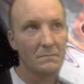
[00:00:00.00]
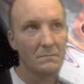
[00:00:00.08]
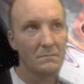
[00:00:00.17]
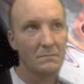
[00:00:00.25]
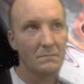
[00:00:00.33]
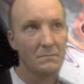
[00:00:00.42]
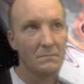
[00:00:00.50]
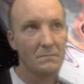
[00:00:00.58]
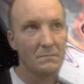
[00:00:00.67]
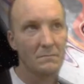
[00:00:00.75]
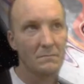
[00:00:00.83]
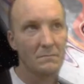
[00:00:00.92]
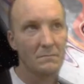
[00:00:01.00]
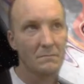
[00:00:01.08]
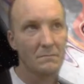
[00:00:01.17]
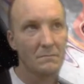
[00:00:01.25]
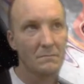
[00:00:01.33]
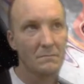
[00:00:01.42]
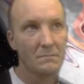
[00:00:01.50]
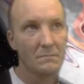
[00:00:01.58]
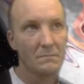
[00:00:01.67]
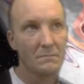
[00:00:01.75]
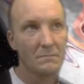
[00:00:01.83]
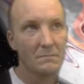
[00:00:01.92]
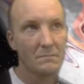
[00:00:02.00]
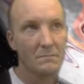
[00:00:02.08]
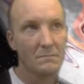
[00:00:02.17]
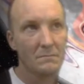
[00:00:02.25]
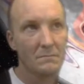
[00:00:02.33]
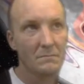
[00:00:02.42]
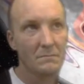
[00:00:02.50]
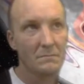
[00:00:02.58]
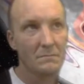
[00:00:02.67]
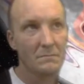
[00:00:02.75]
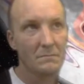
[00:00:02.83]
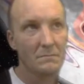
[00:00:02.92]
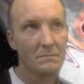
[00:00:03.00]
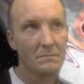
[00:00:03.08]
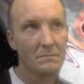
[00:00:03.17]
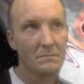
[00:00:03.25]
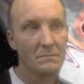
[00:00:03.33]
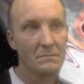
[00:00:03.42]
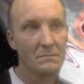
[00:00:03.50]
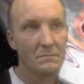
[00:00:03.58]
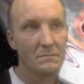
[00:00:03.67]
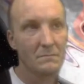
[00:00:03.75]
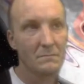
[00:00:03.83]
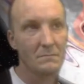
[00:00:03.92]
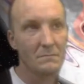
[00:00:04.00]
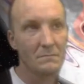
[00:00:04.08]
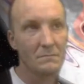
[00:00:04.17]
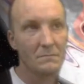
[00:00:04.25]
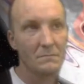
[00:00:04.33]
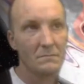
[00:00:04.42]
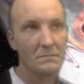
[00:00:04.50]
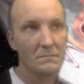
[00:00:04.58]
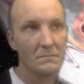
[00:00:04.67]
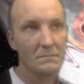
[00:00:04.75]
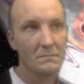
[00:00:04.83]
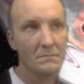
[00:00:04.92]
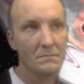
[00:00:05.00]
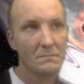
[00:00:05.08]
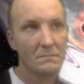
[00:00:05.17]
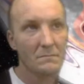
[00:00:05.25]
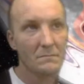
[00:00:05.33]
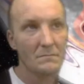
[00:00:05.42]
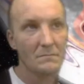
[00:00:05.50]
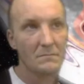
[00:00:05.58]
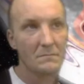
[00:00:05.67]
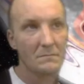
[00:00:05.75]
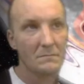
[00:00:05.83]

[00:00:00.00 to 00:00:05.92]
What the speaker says: (silent)